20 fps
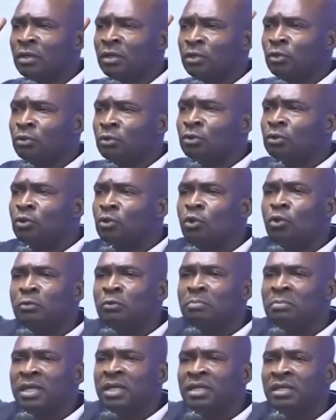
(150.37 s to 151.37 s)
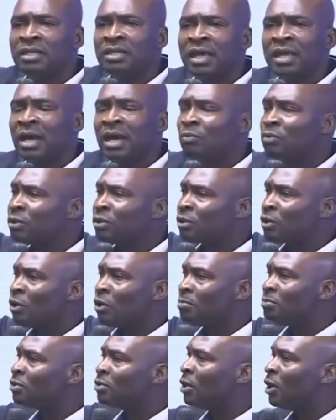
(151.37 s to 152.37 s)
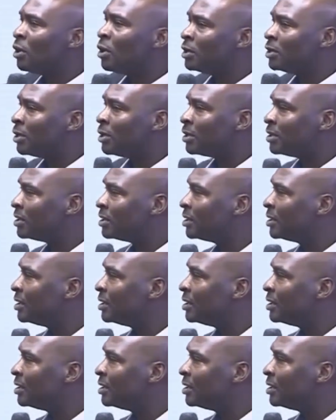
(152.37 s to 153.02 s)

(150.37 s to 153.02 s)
You told me that I would come to London,